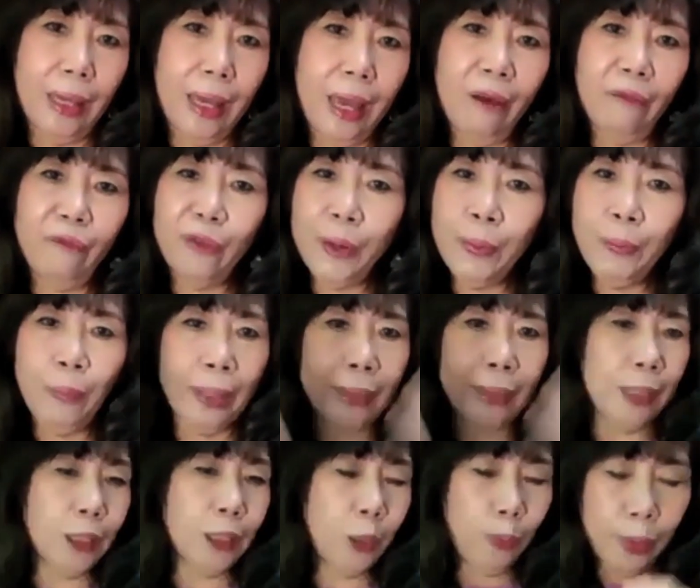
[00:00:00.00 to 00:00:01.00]
Every
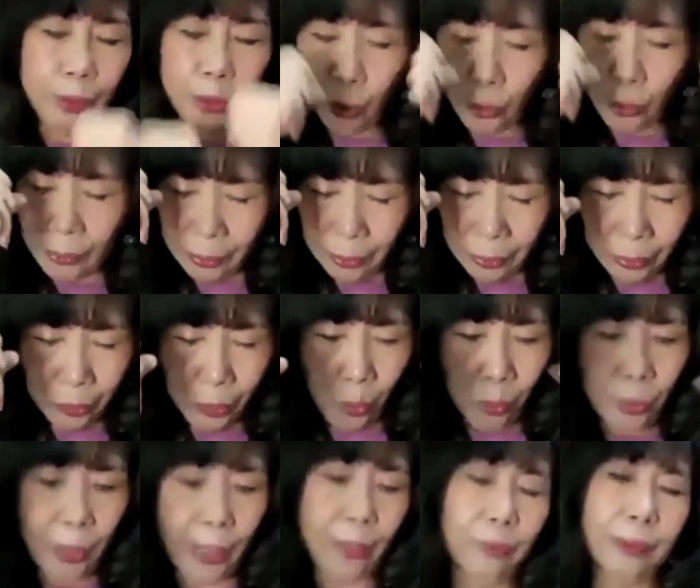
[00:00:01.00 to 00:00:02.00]
participant just
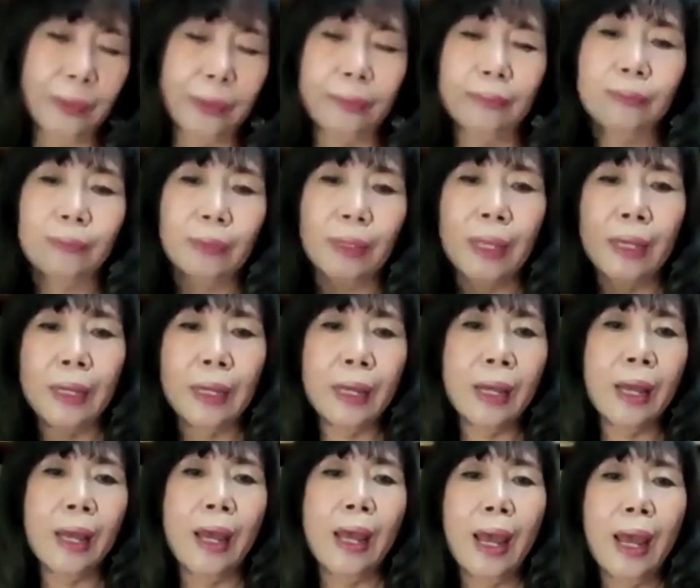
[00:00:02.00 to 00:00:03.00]
zone out, okay?